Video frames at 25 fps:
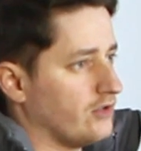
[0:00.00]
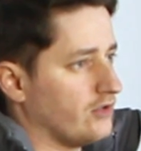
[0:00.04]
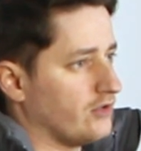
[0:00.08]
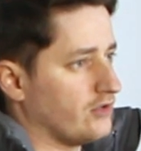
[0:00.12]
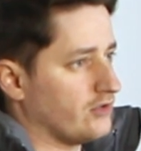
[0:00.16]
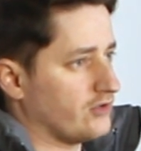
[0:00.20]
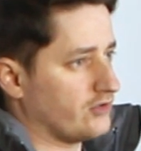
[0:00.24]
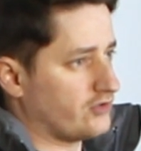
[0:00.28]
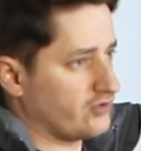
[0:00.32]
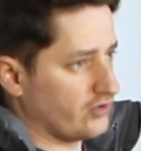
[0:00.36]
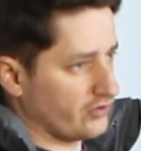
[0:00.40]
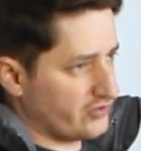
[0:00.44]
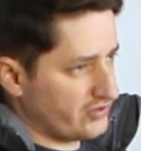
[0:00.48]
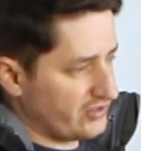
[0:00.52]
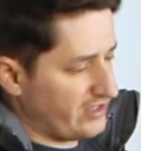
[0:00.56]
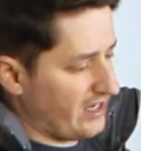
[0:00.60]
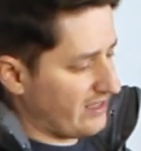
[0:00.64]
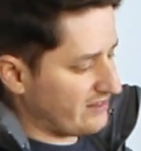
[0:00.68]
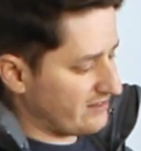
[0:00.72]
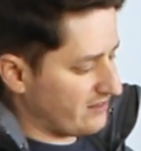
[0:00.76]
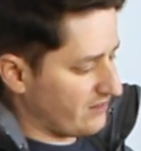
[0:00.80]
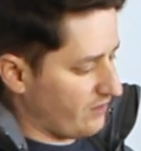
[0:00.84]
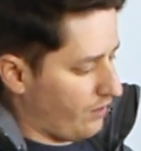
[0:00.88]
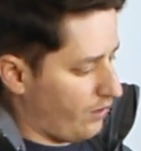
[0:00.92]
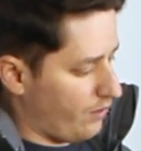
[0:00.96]
So to get
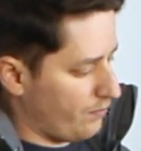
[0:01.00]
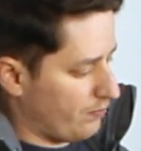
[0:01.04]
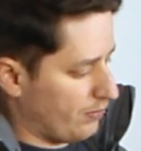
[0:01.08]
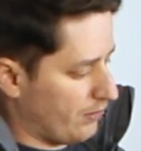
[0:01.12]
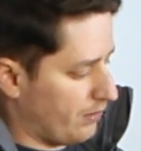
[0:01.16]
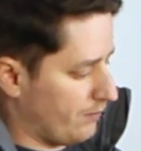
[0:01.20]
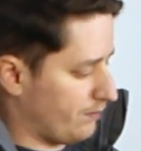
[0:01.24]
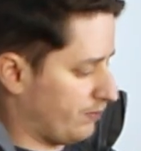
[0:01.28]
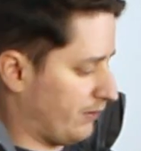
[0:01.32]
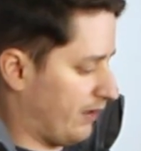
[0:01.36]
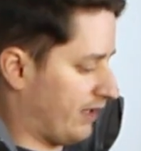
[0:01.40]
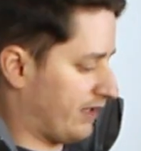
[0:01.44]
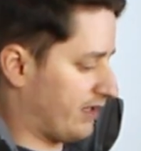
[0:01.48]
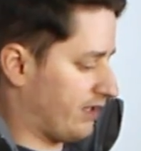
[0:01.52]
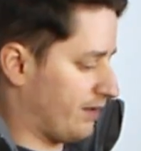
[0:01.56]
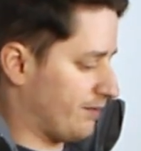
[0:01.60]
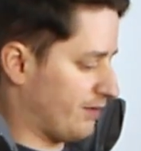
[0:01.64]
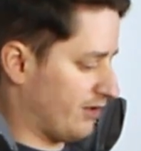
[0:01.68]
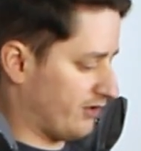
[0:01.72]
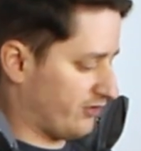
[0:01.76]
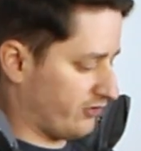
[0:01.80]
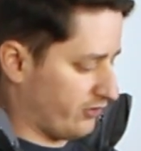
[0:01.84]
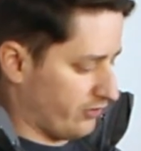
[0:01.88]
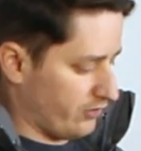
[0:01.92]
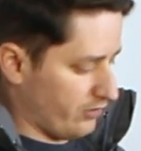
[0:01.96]
to the hop up, like I
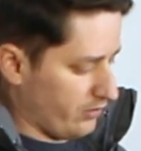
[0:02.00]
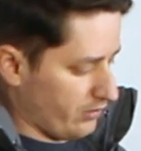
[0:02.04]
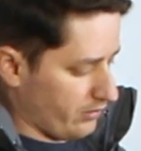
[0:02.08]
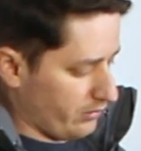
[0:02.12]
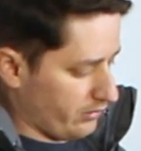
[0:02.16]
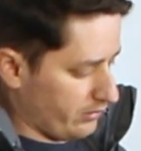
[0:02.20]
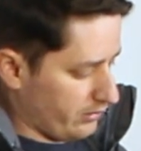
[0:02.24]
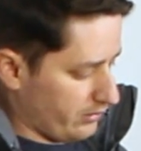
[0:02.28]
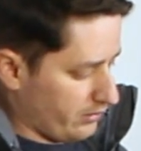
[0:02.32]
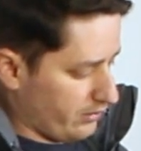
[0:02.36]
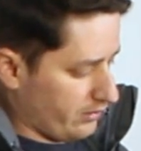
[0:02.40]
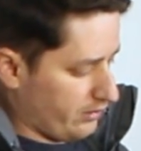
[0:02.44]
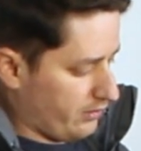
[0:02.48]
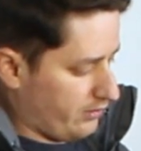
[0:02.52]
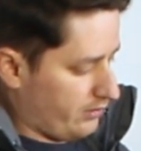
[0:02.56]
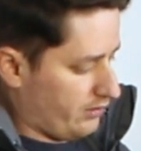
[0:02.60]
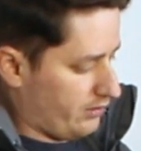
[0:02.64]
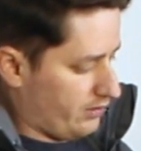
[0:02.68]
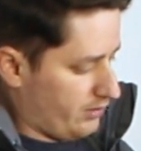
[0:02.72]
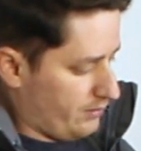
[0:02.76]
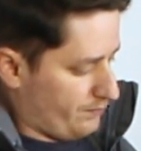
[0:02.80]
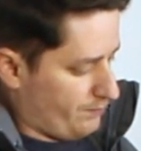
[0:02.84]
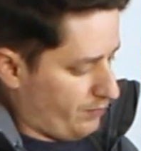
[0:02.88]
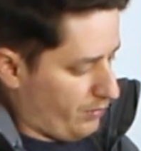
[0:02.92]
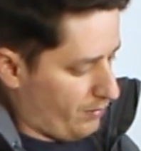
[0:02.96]
mentioned earlier,
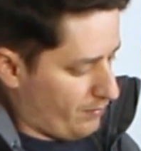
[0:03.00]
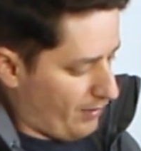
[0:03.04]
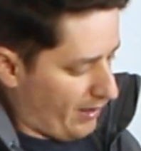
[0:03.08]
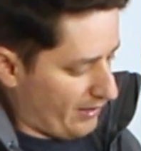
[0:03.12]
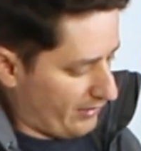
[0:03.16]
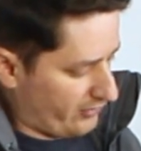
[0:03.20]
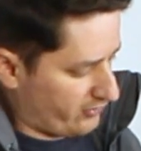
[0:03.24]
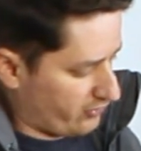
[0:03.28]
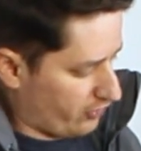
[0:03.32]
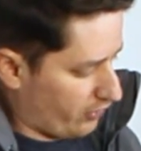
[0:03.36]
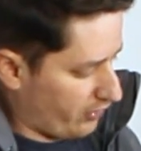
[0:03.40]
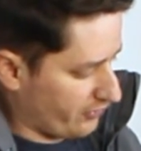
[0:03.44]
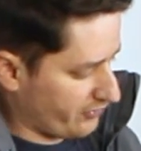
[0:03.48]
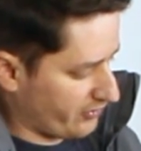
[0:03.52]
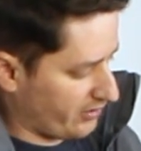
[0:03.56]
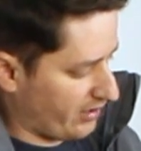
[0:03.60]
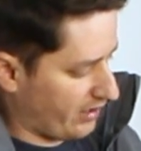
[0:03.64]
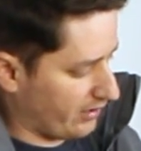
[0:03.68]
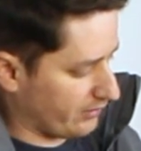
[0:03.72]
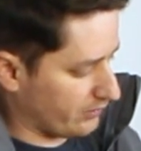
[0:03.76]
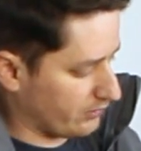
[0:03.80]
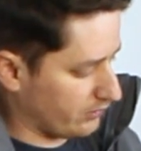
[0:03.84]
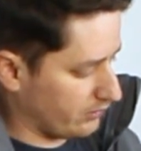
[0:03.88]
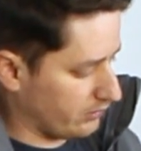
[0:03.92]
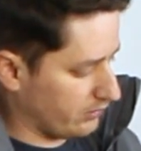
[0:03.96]
you pull back the charging
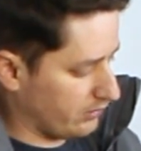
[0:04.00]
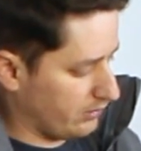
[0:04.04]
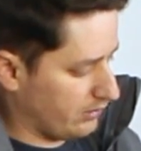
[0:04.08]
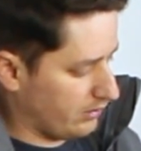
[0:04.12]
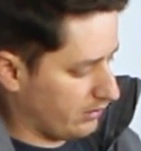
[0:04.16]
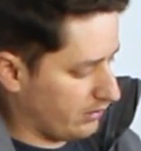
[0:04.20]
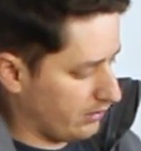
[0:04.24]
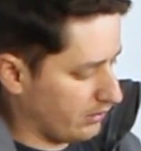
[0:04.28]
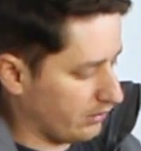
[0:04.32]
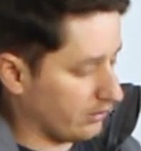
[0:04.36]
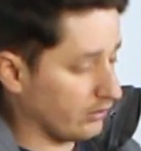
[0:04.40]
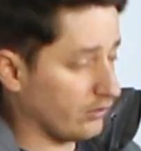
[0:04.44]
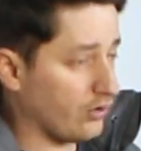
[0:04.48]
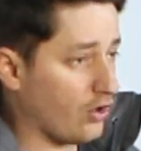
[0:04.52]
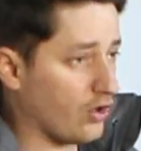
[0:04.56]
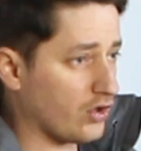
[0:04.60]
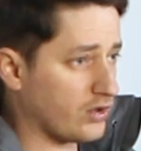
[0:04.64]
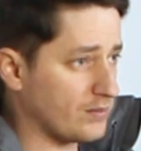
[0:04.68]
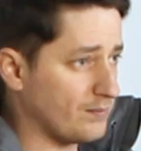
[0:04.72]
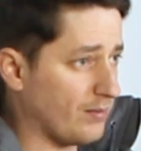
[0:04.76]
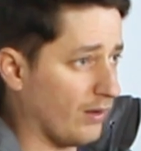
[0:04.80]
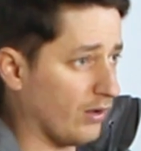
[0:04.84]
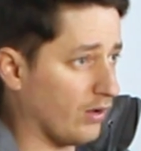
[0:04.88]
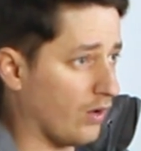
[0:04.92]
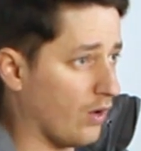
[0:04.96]
handle, lock the
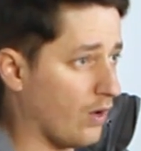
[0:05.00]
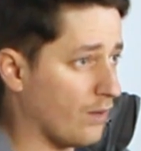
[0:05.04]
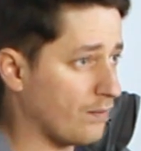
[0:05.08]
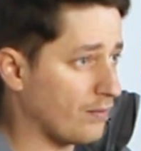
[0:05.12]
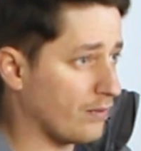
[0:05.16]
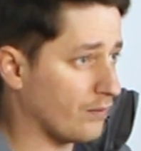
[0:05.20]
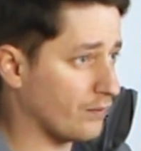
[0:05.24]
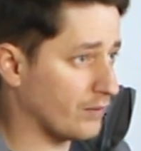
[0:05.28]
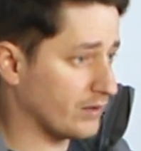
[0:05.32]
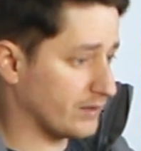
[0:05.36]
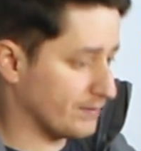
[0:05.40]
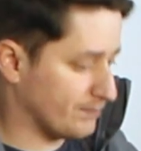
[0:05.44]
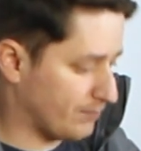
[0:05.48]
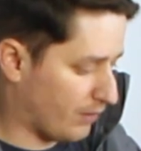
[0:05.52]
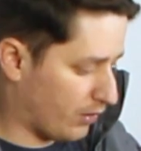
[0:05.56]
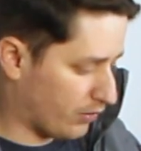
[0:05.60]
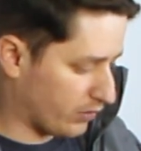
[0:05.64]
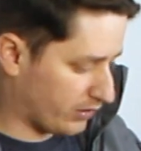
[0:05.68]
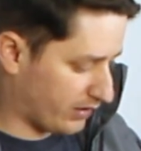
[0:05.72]
bolt open with the bolt